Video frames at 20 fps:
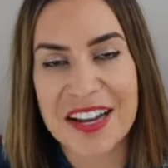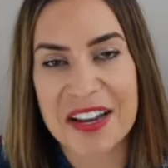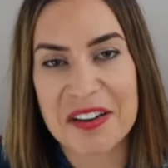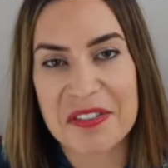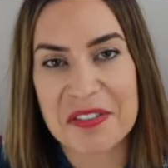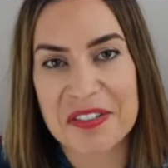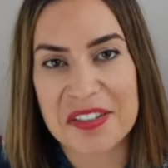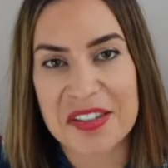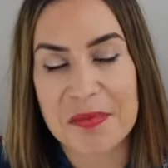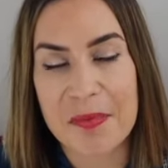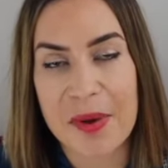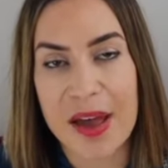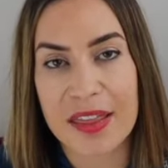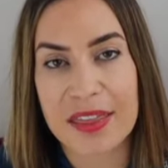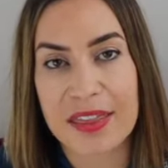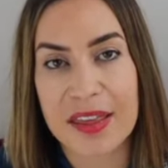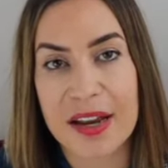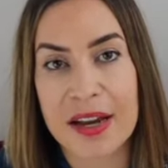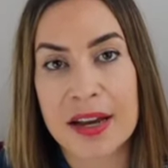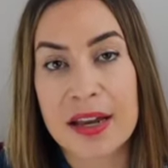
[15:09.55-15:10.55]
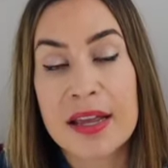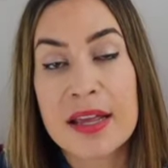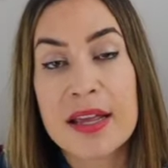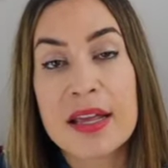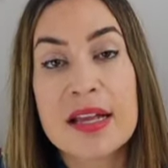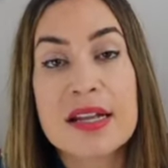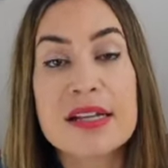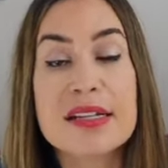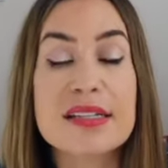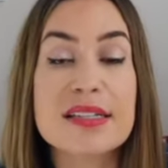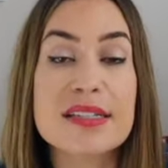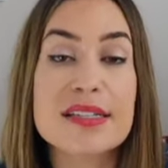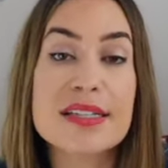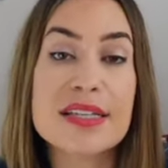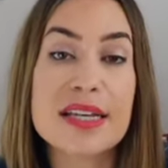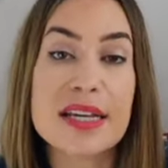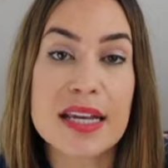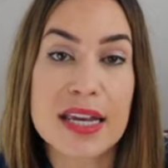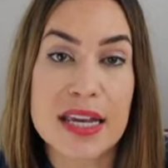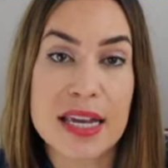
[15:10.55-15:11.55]
Anderson Method, is
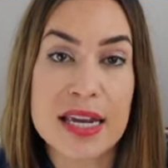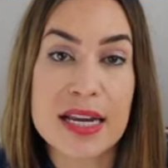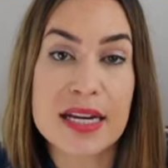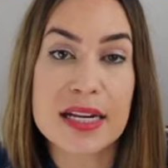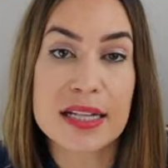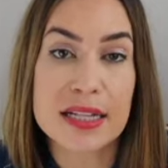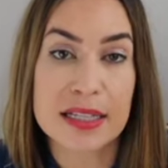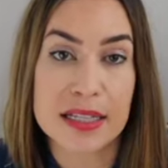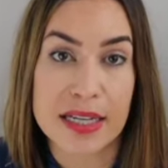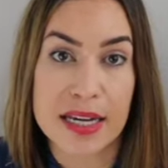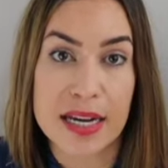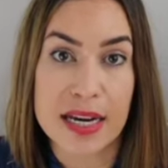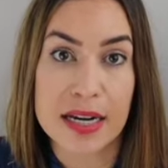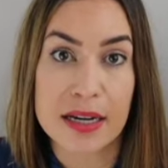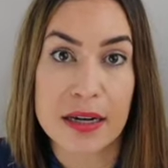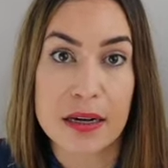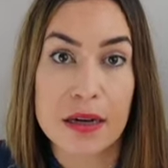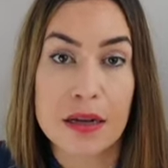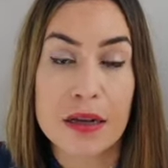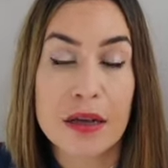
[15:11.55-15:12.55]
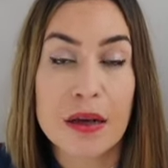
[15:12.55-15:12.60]
to eat clean,